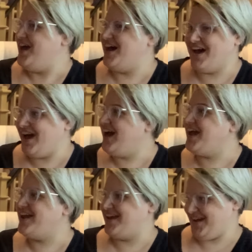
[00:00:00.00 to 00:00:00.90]

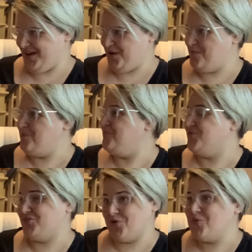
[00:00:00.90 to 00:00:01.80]
I am
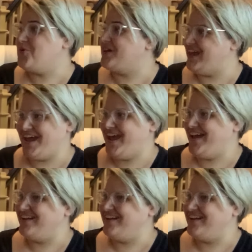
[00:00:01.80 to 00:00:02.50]
so glad.